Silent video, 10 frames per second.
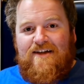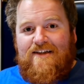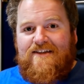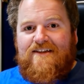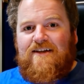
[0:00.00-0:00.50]

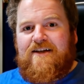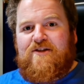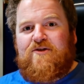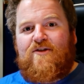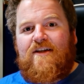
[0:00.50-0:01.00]
It's in
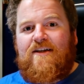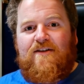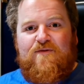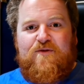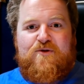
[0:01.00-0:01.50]
Tesco
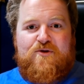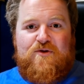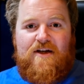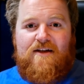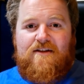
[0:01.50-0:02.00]
cleaning
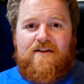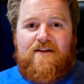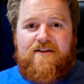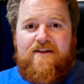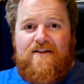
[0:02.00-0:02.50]
floors and
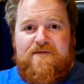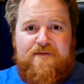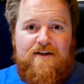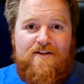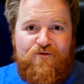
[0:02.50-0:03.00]
uh,
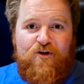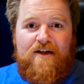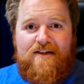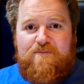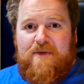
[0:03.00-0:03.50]
disinfecting
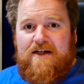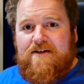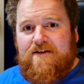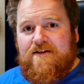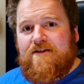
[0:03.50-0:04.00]
trolleys and
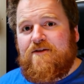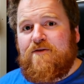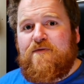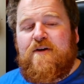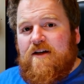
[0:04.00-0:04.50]
baskets and
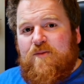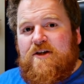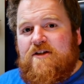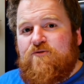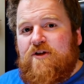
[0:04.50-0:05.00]
stuff. And I'm
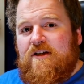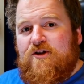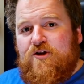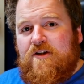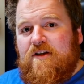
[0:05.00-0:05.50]
actually really
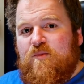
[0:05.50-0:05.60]
enjoying it.